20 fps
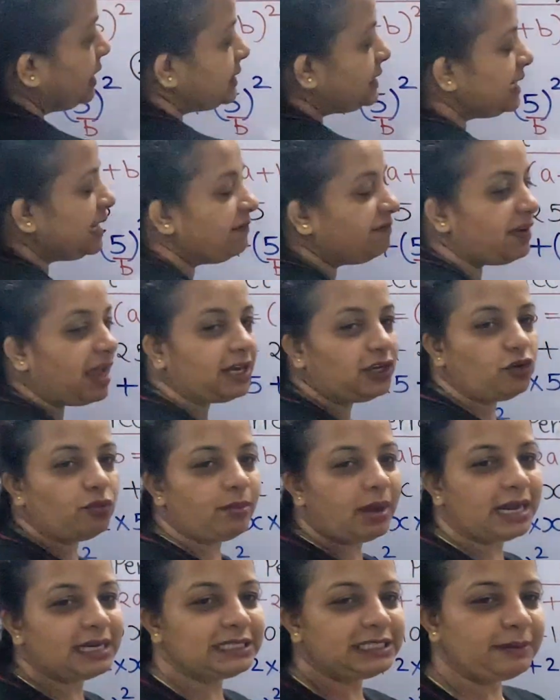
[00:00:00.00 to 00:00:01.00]
See, when you
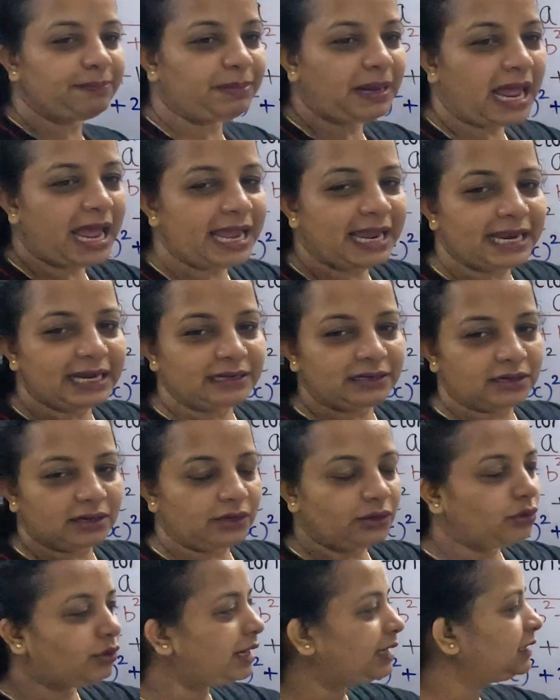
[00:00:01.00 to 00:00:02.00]
multiply it,
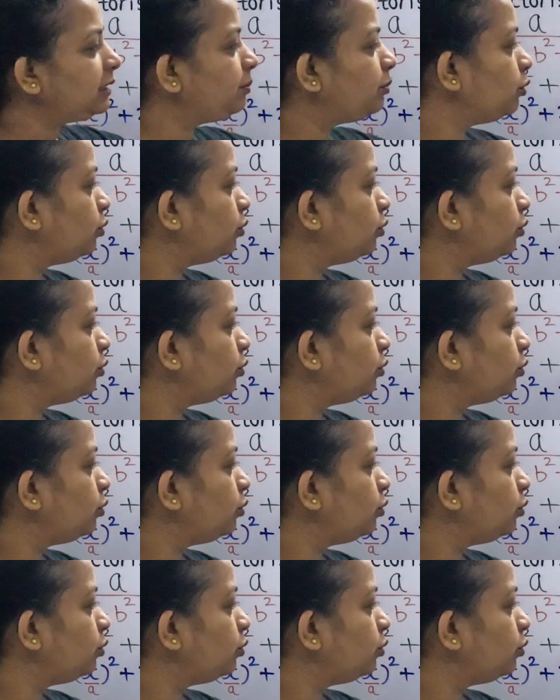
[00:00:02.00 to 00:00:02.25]
look at the